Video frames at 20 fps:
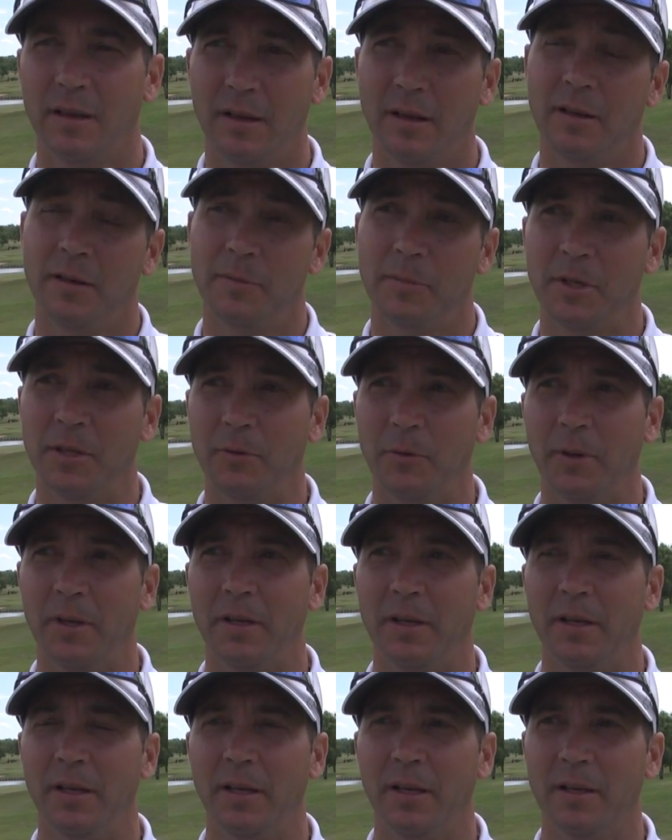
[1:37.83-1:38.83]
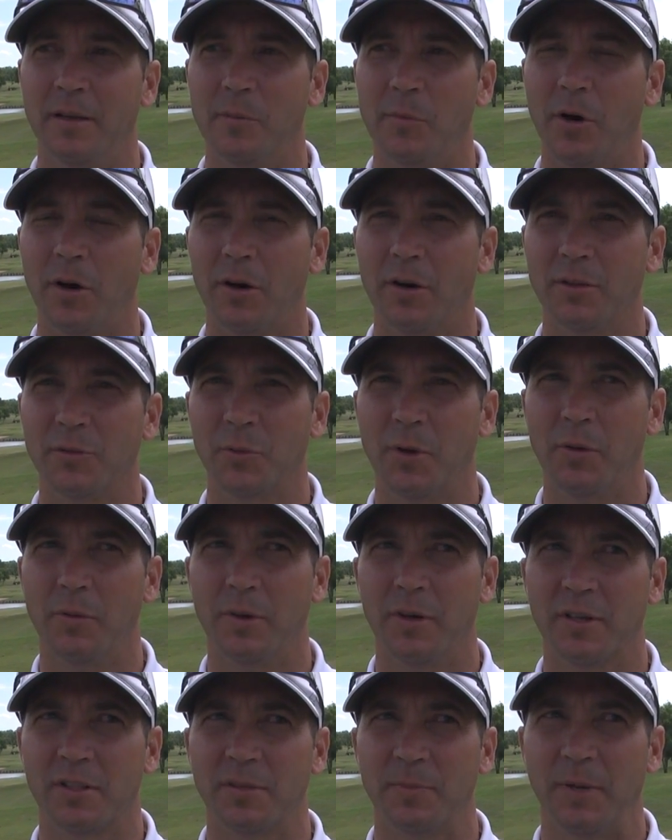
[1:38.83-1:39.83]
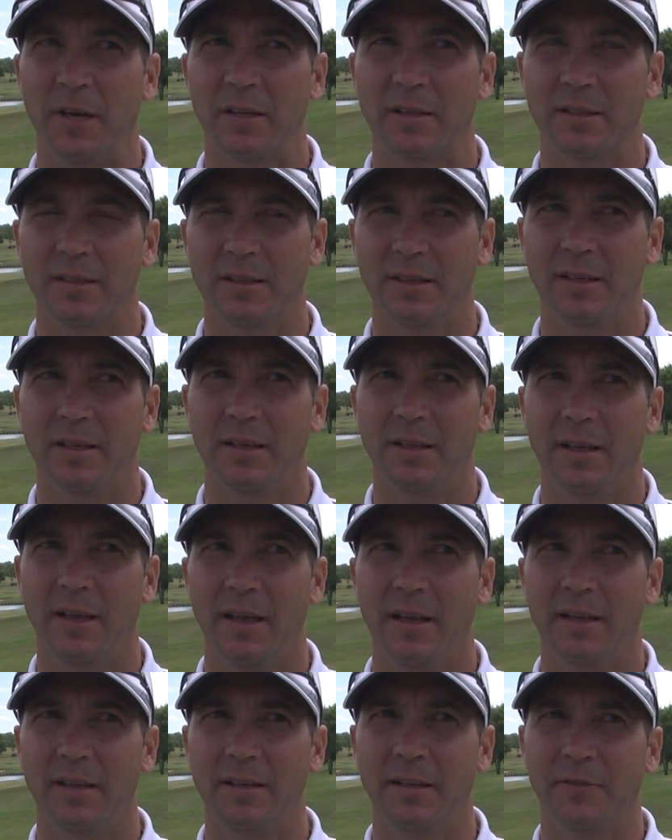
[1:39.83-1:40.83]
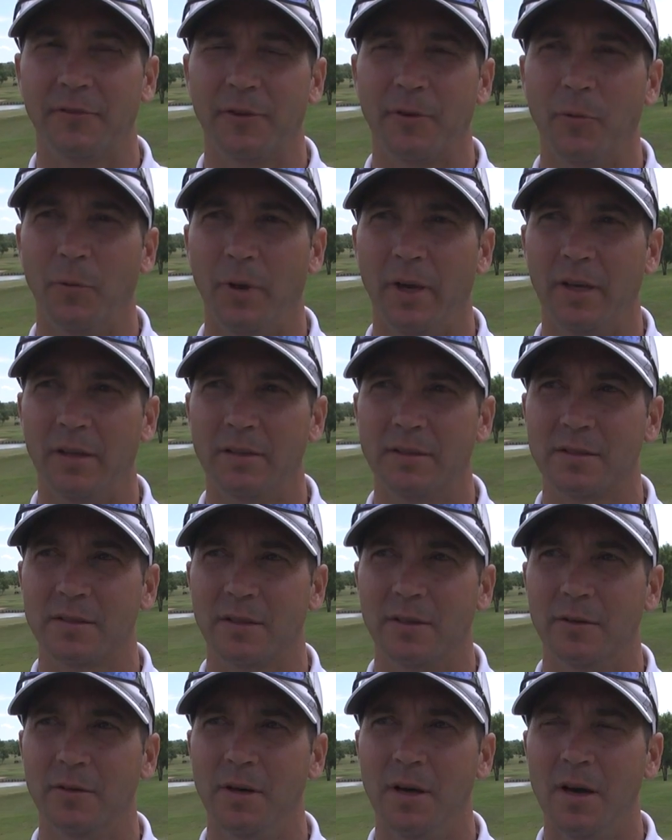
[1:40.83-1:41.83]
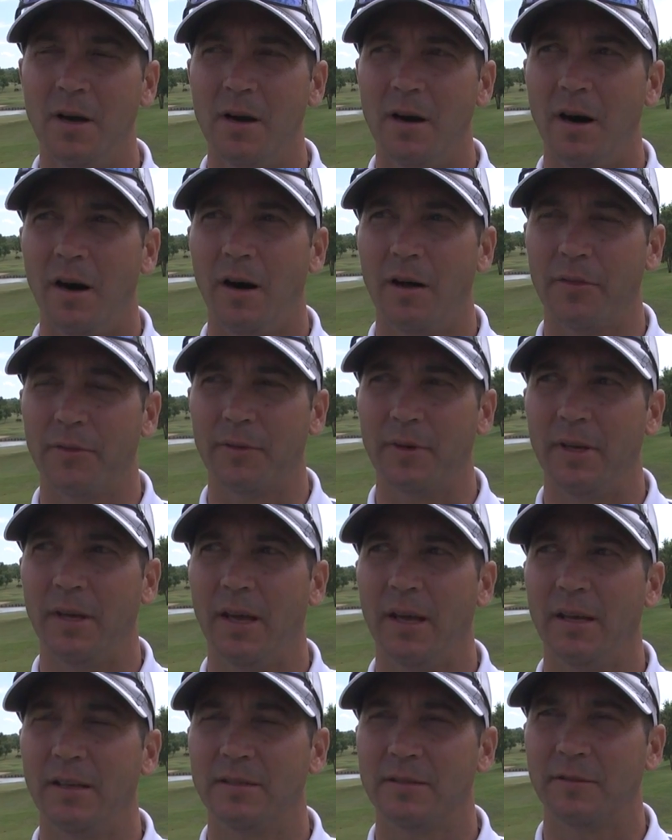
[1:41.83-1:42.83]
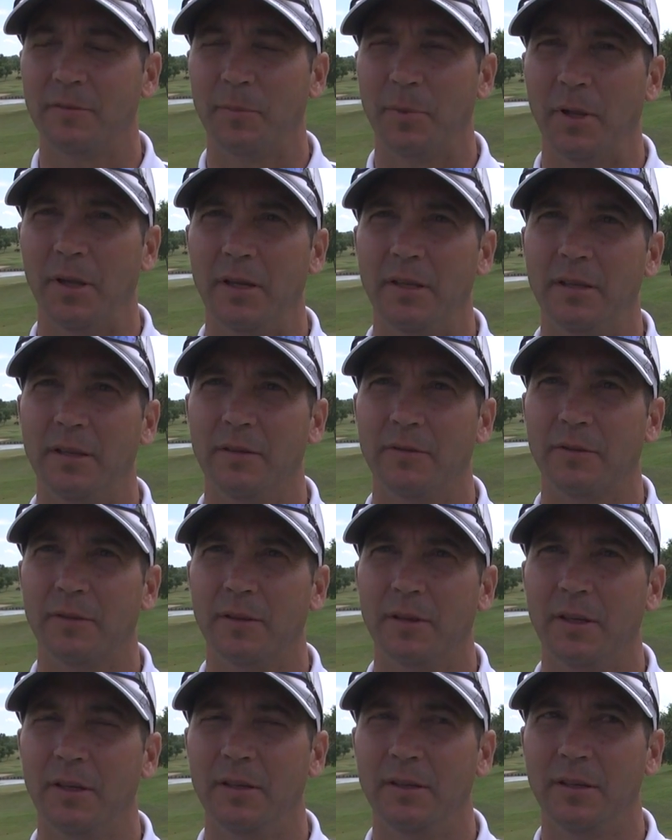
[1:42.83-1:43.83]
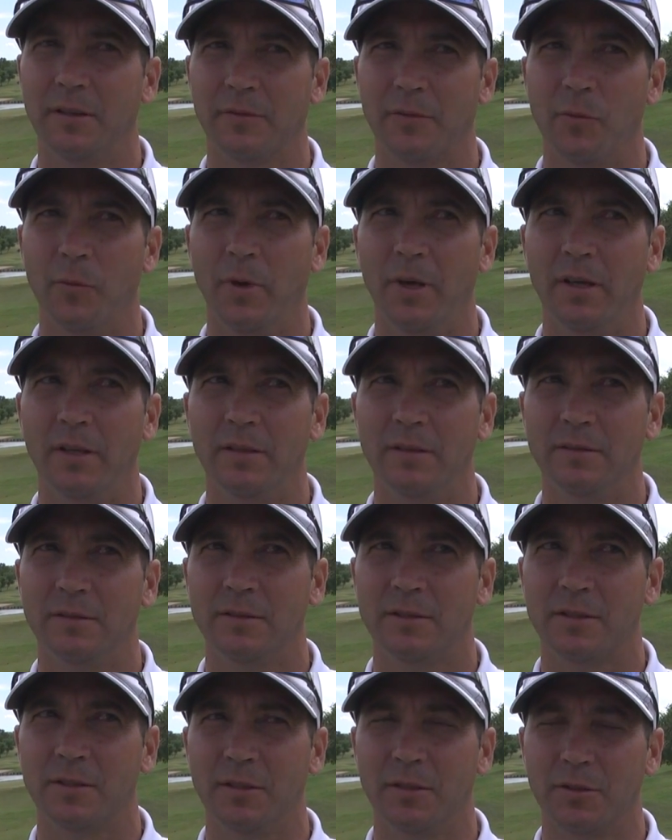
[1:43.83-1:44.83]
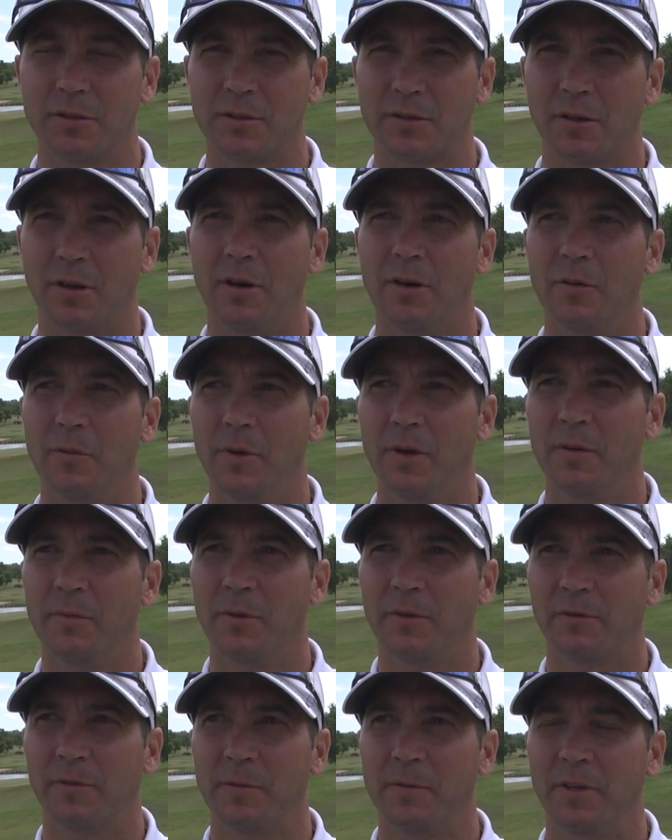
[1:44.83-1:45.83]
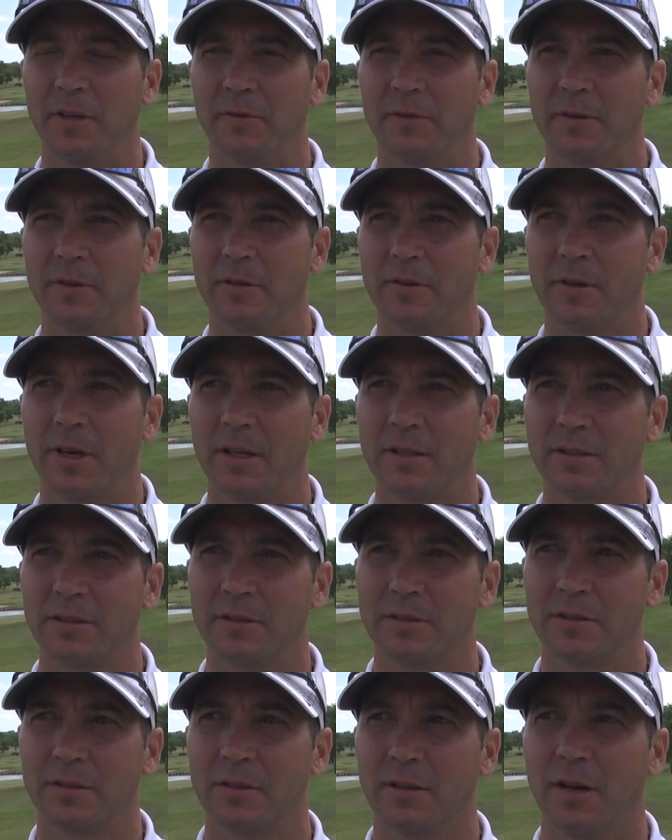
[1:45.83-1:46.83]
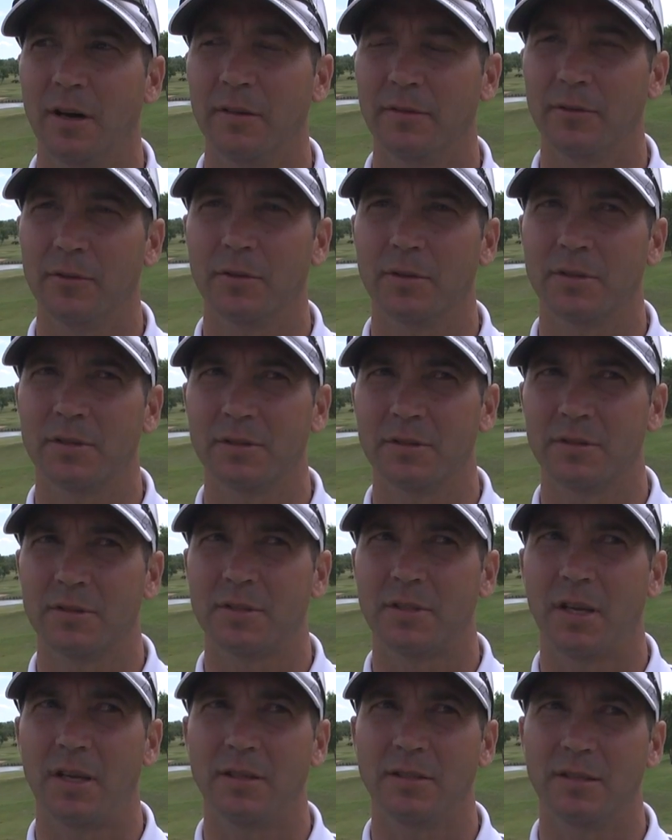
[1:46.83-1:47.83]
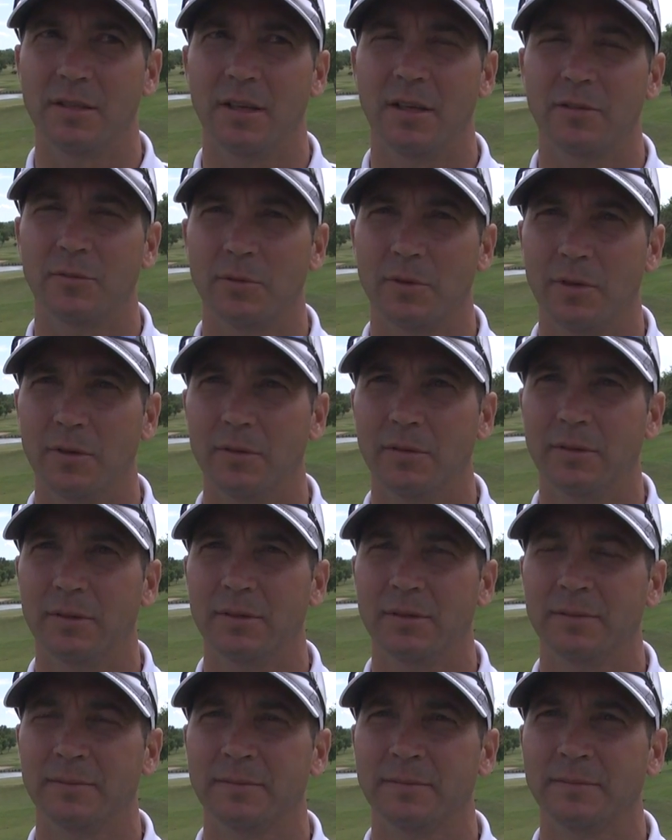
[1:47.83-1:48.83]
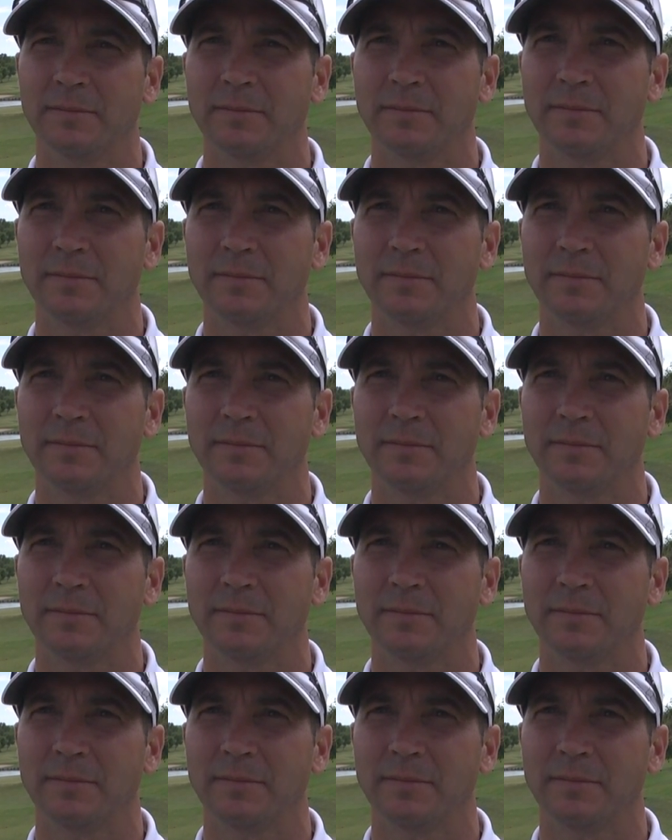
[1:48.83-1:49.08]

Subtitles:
It'll be windy again tomorrow, is what we're expecting, in a different wind. So all 3 days have played differently, a different wind, still strong wind, but from different directions. So the golf course is changing as we're going.